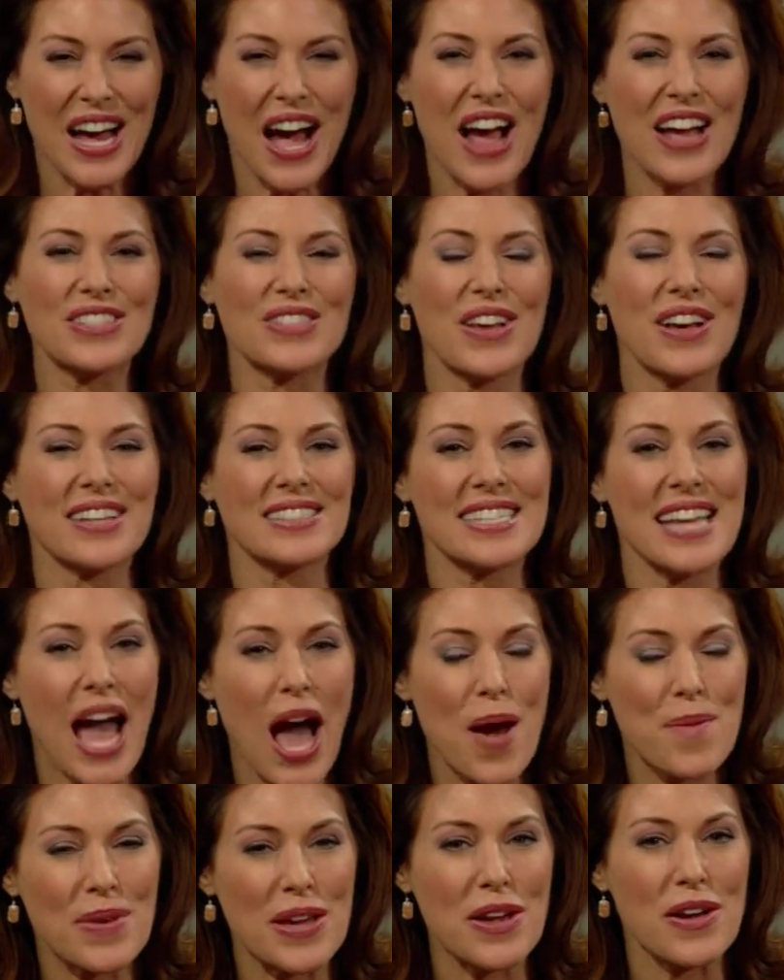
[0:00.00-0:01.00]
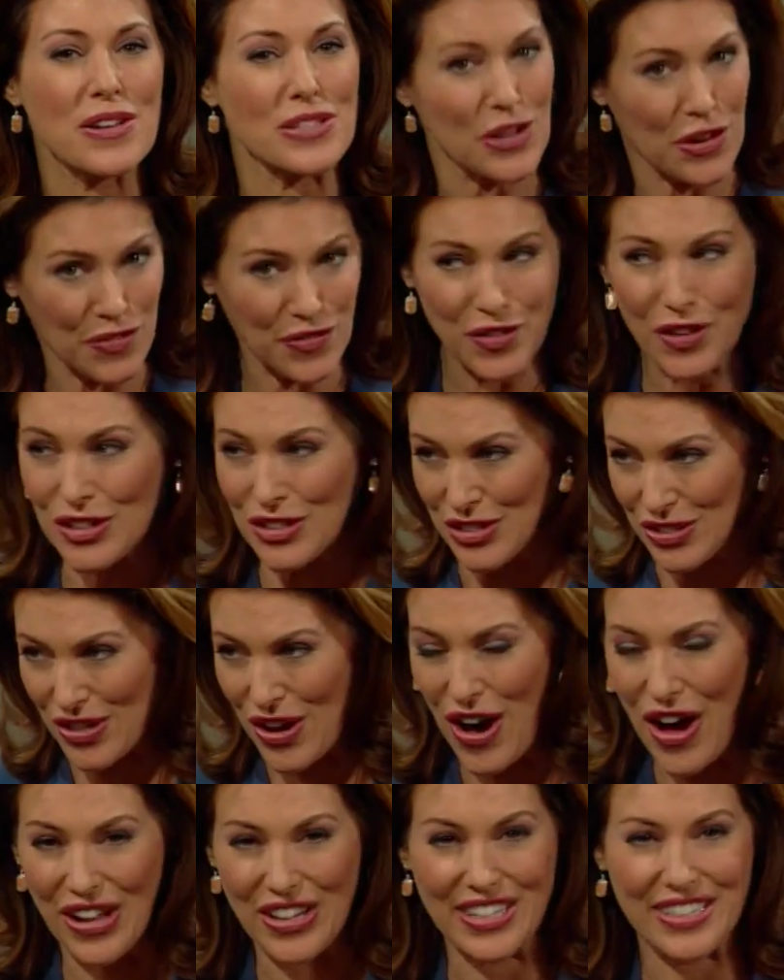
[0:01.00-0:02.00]
Is, Tammy is our first
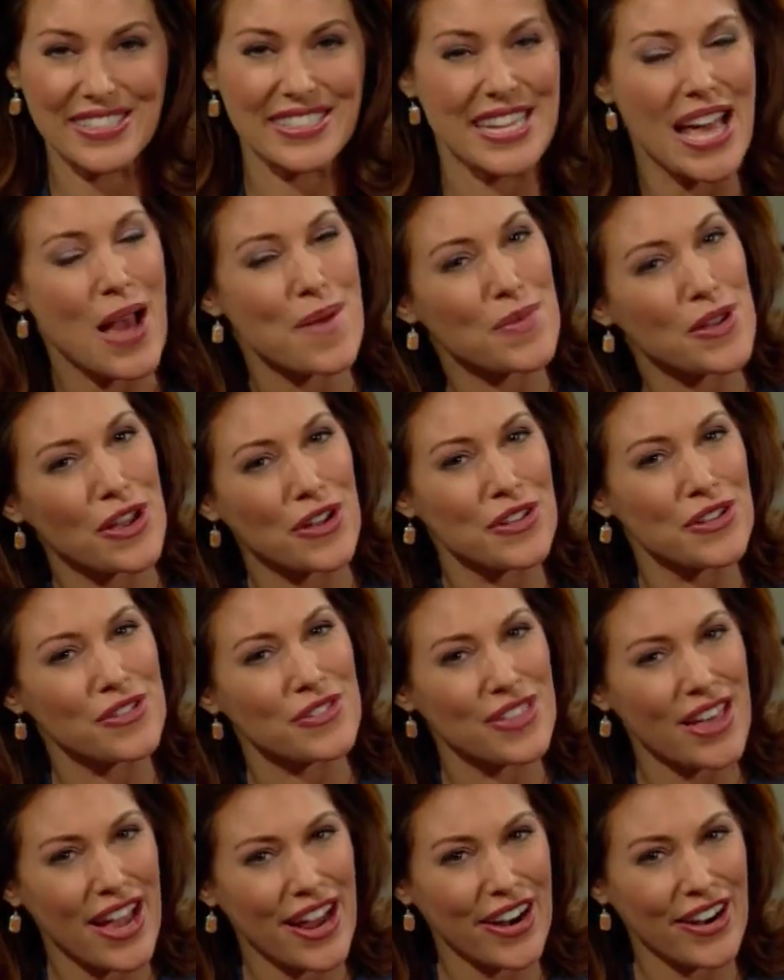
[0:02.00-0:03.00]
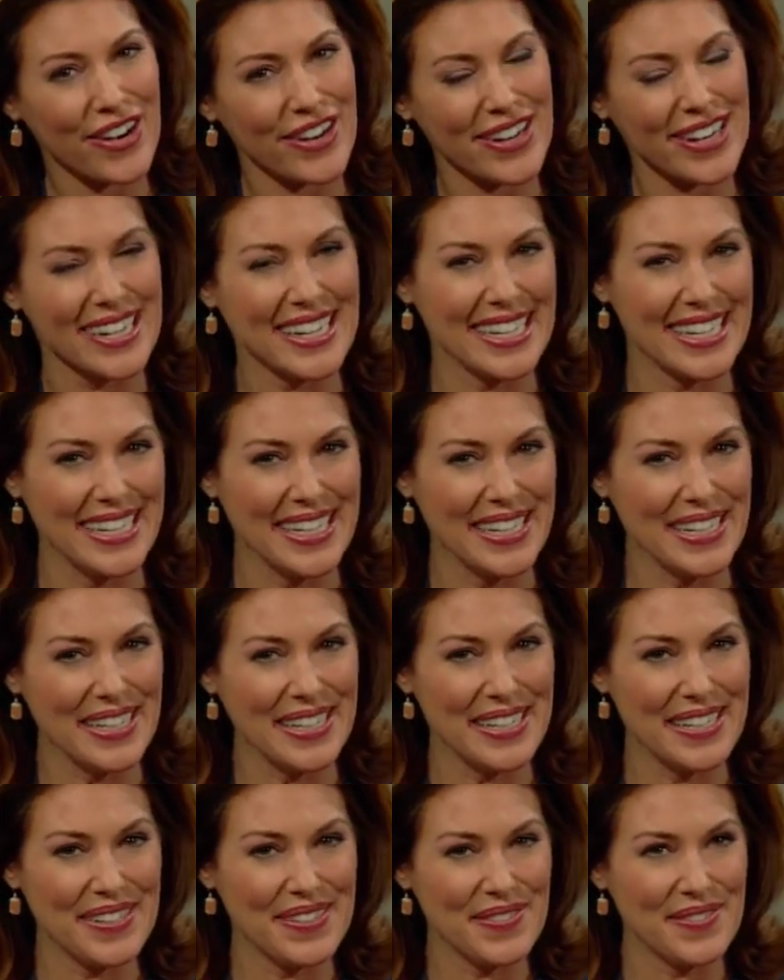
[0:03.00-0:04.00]
caller. Tammy, are you there? Yes,
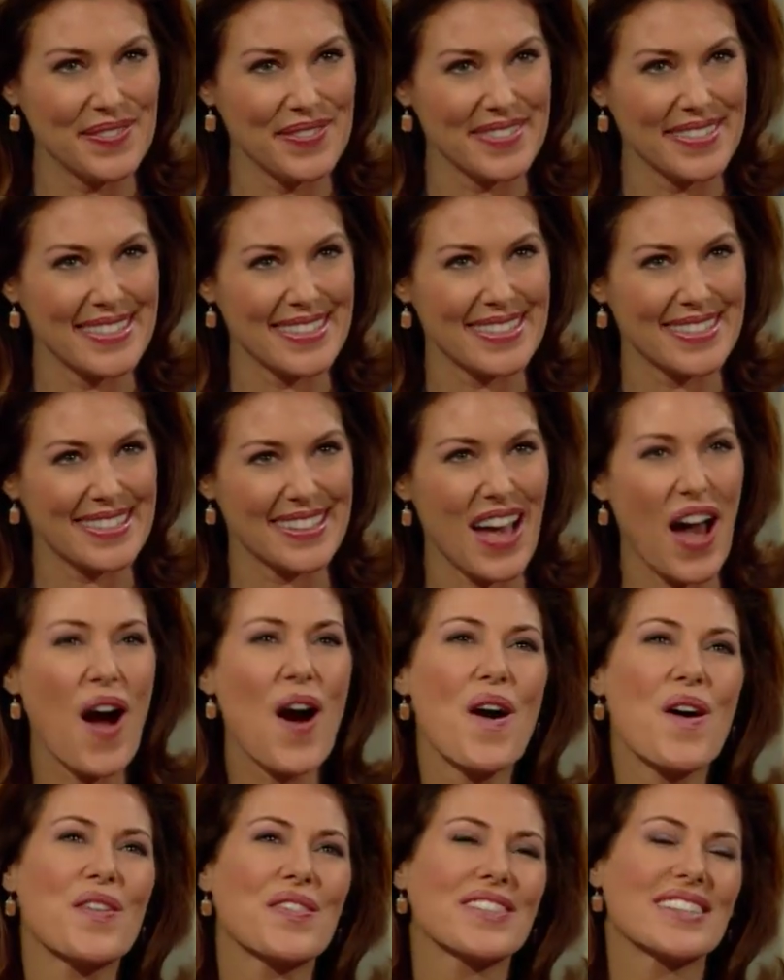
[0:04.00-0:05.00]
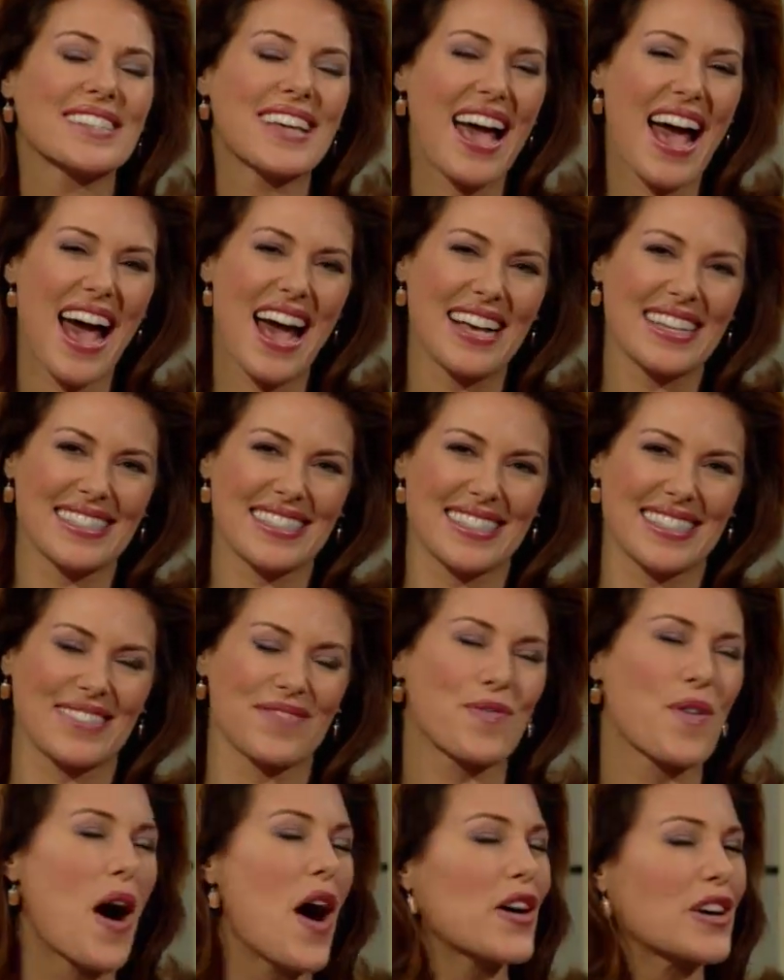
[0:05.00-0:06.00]
can you hear me? Yeah, oh, we yes. Can.
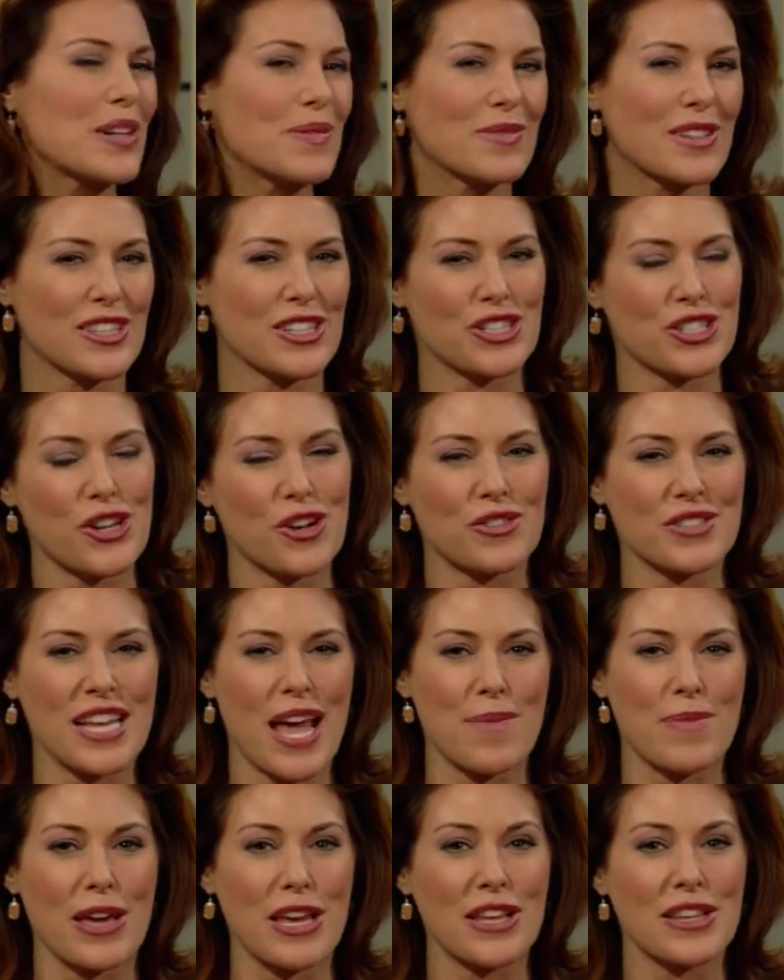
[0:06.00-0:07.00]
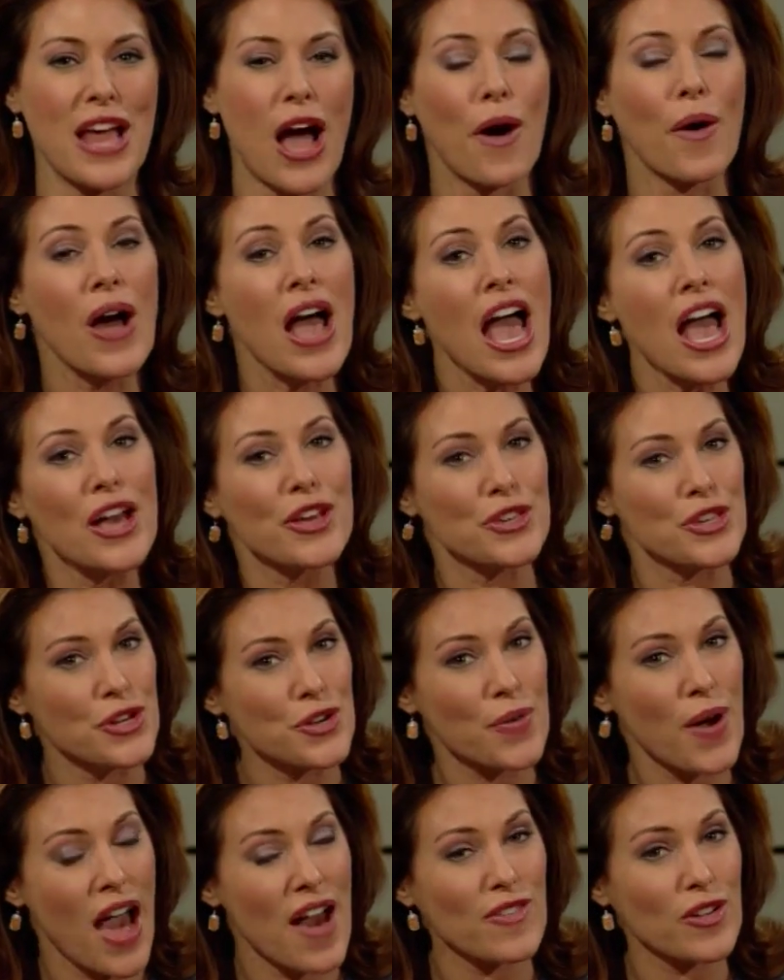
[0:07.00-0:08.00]
Welcome to the show, Tammy. Now, you
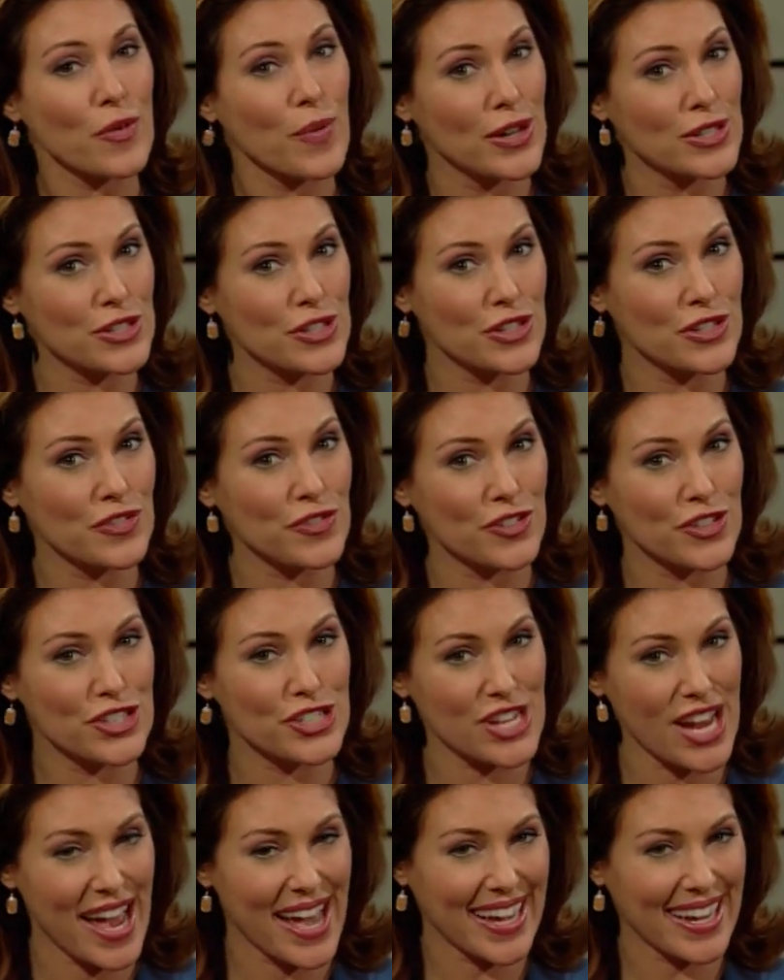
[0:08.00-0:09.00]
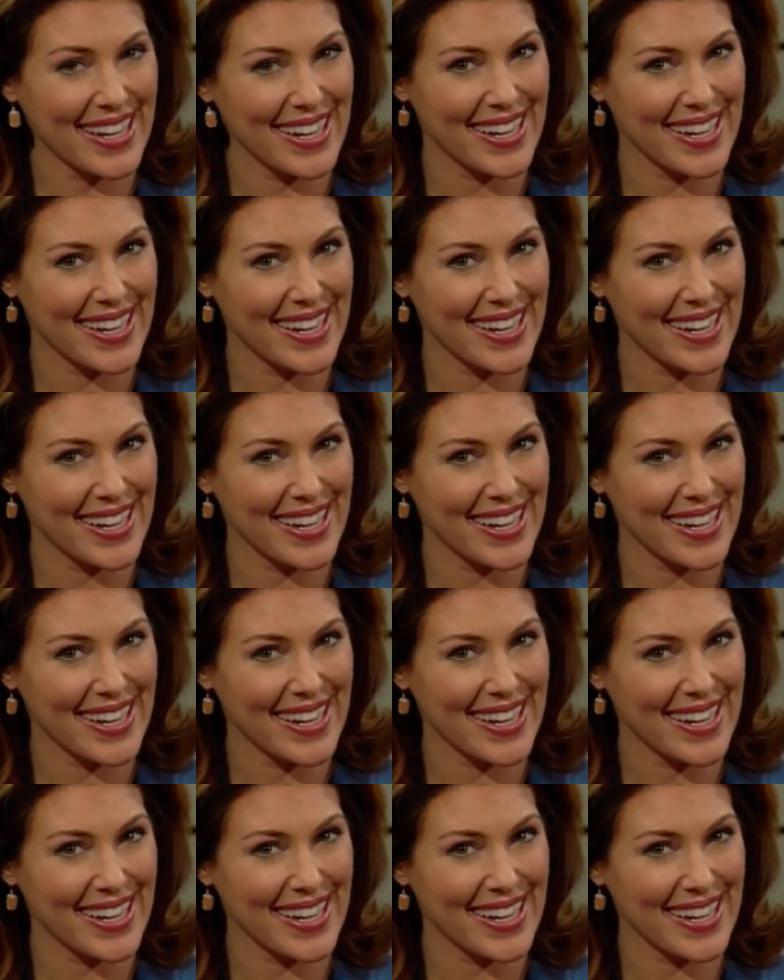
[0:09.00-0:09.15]
have a question for Jay?